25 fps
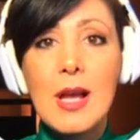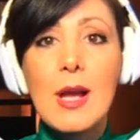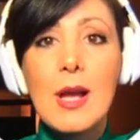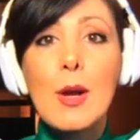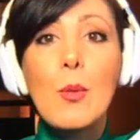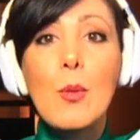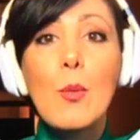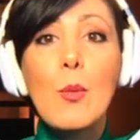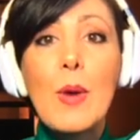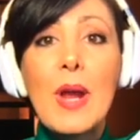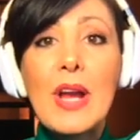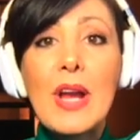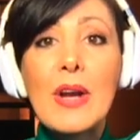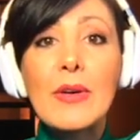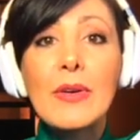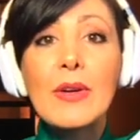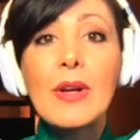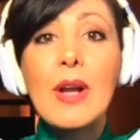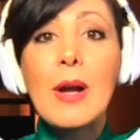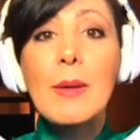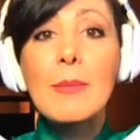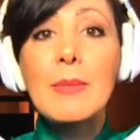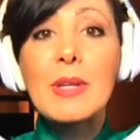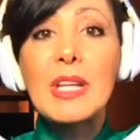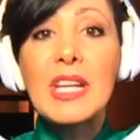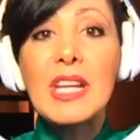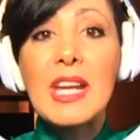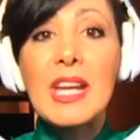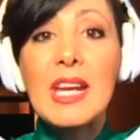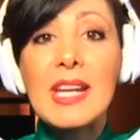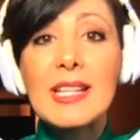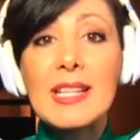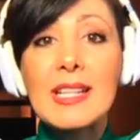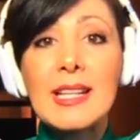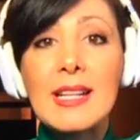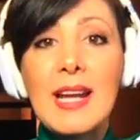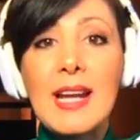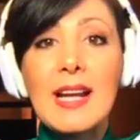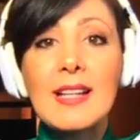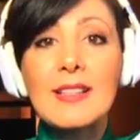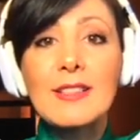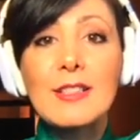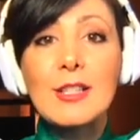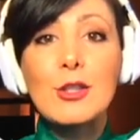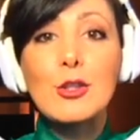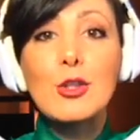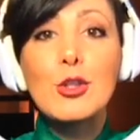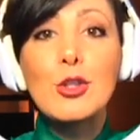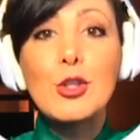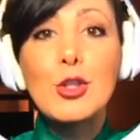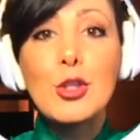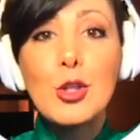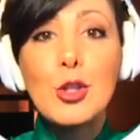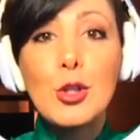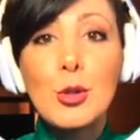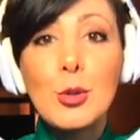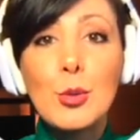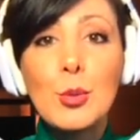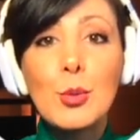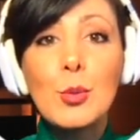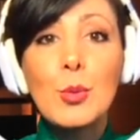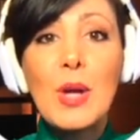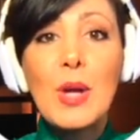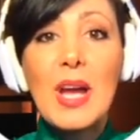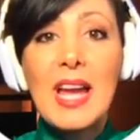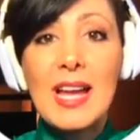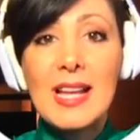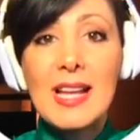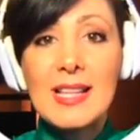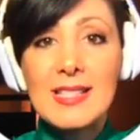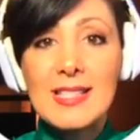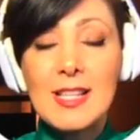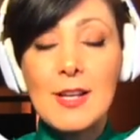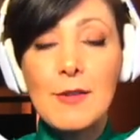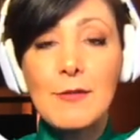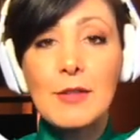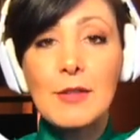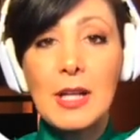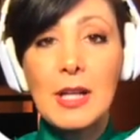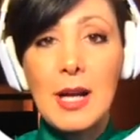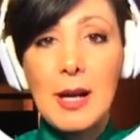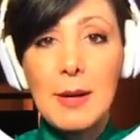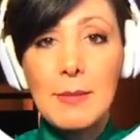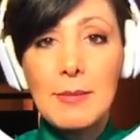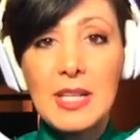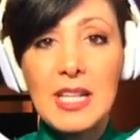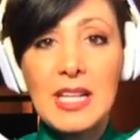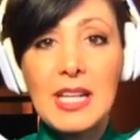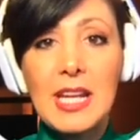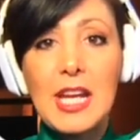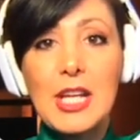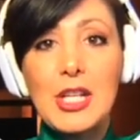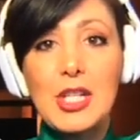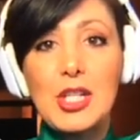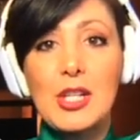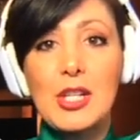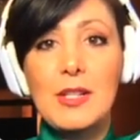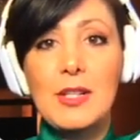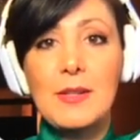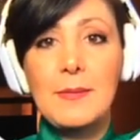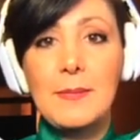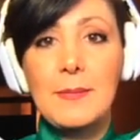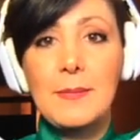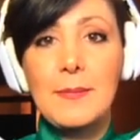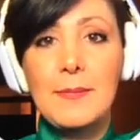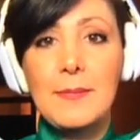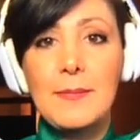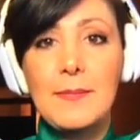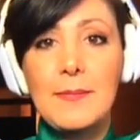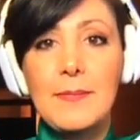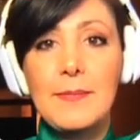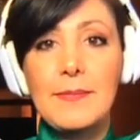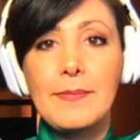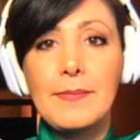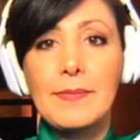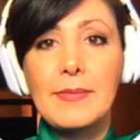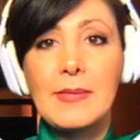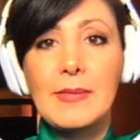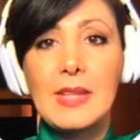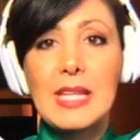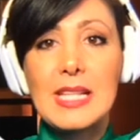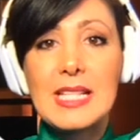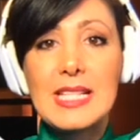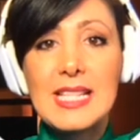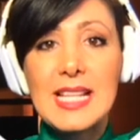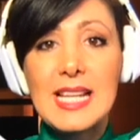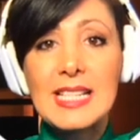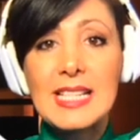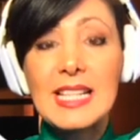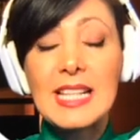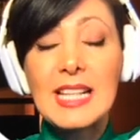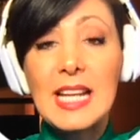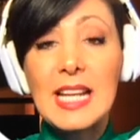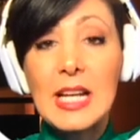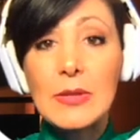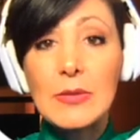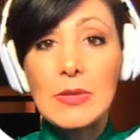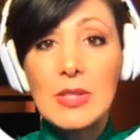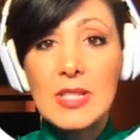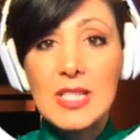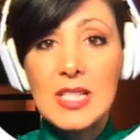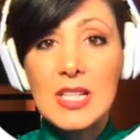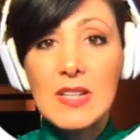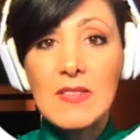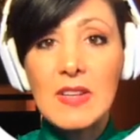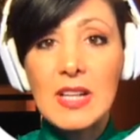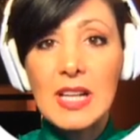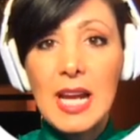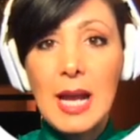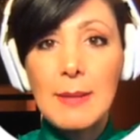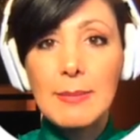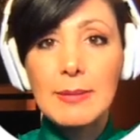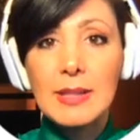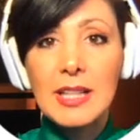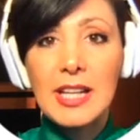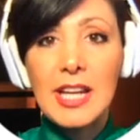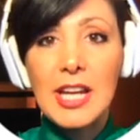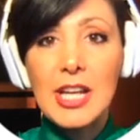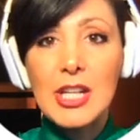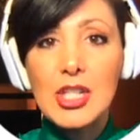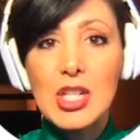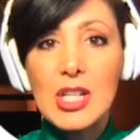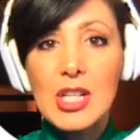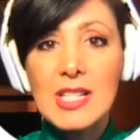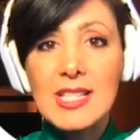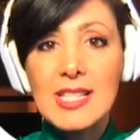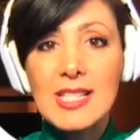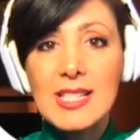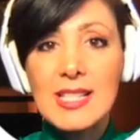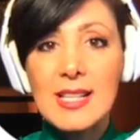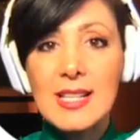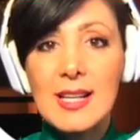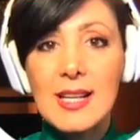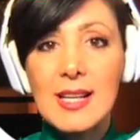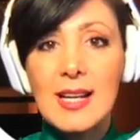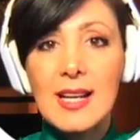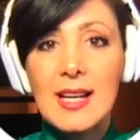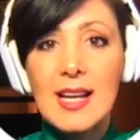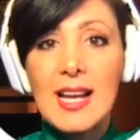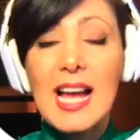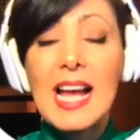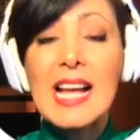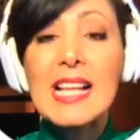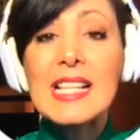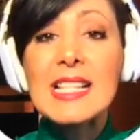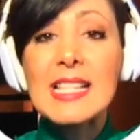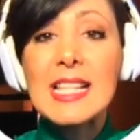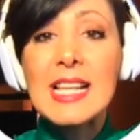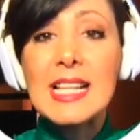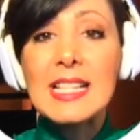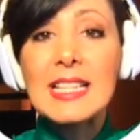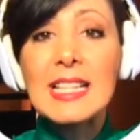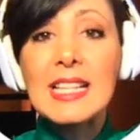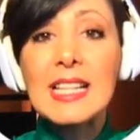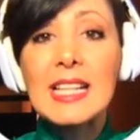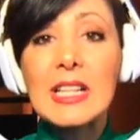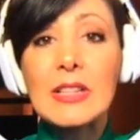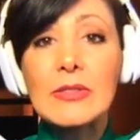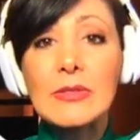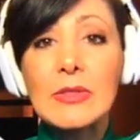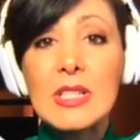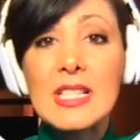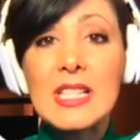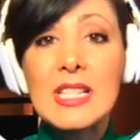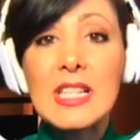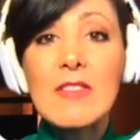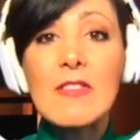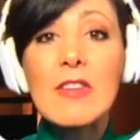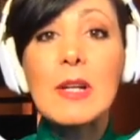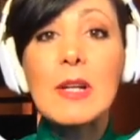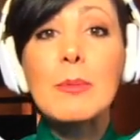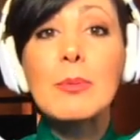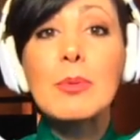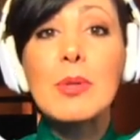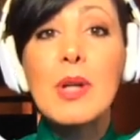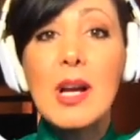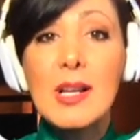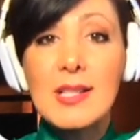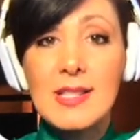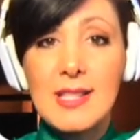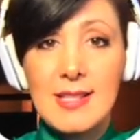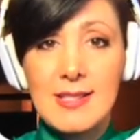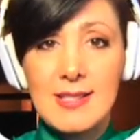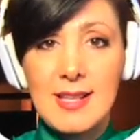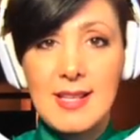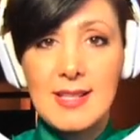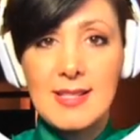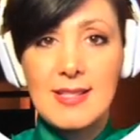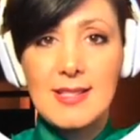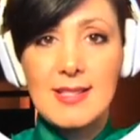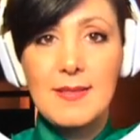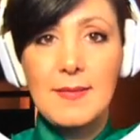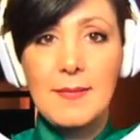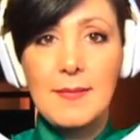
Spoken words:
were communicating at the two ends of the communication: sending and receiving applications and sending and receiving processes.